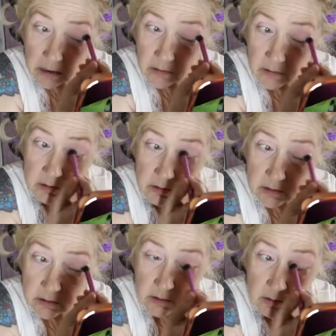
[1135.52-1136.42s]

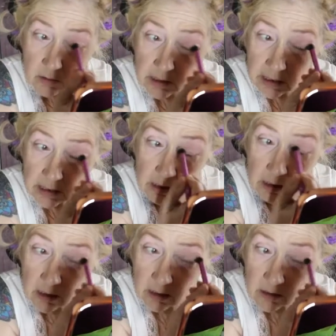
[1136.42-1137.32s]
Just gonna wing
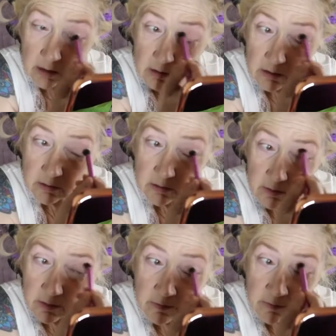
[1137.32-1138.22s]
it.
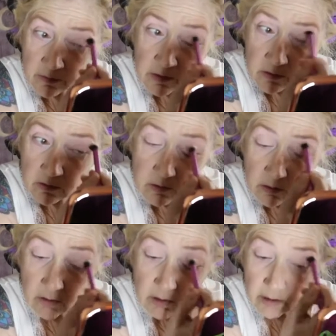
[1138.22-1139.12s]

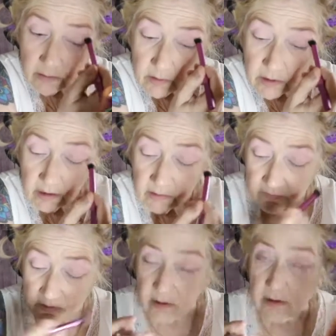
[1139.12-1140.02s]
Sorry, I'm gonna have
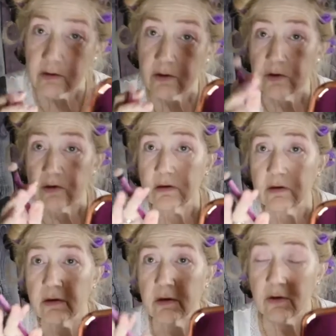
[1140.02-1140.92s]
to just
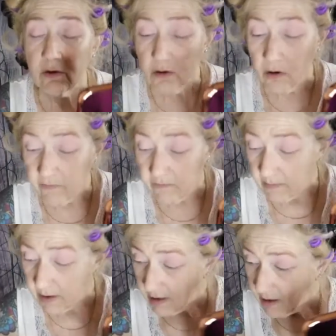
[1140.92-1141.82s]
cut off a minute